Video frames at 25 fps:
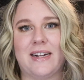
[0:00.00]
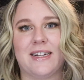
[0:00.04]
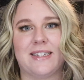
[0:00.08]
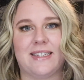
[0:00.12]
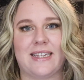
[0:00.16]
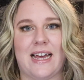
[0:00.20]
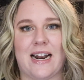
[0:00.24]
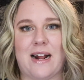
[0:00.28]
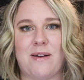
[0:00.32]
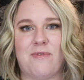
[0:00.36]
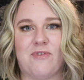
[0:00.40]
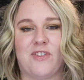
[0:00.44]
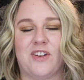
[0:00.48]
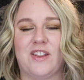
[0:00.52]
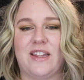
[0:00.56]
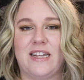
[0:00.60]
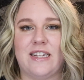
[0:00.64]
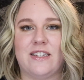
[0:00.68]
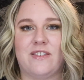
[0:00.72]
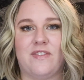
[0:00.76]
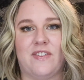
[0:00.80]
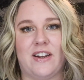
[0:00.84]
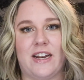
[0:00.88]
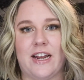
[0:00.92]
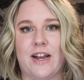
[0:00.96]
me to set up for
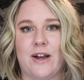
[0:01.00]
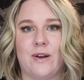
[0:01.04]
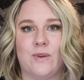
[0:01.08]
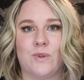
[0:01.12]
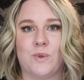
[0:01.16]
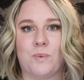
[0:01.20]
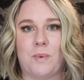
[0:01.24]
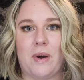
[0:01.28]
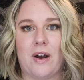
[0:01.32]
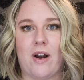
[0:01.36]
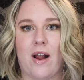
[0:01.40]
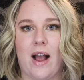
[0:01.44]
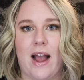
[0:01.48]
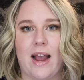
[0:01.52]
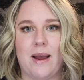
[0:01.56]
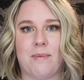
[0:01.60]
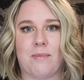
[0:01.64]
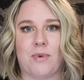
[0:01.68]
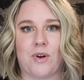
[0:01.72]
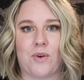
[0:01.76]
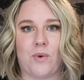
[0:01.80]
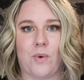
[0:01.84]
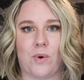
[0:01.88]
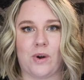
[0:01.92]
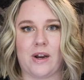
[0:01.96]
these videos where I
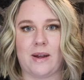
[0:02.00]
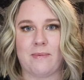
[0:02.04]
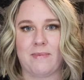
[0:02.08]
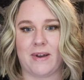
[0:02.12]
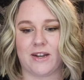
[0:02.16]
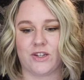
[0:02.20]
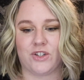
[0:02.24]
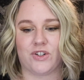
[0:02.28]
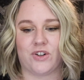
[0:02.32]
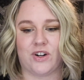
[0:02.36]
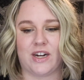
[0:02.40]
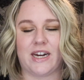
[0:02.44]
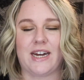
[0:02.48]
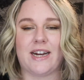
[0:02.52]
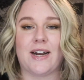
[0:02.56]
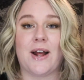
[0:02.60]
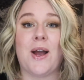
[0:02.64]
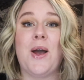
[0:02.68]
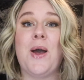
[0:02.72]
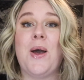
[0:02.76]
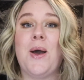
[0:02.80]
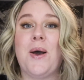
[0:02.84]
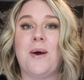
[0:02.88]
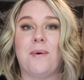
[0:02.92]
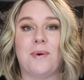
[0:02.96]
am recording my
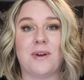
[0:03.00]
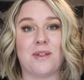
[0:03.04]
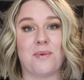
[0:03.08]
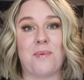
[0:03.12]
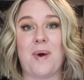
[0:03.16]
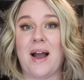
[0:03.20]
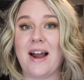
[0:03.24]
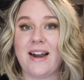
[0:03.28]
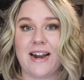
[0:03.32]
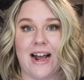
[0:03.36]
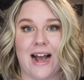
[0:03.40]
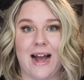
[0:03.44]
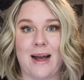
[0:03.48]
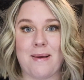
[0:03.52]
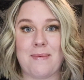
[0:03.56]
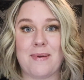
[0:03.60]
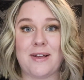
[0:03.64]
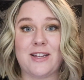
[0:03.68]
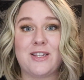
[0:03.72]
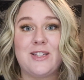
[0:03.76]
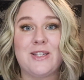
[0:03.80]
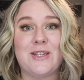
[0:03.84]
screen with Y NAB.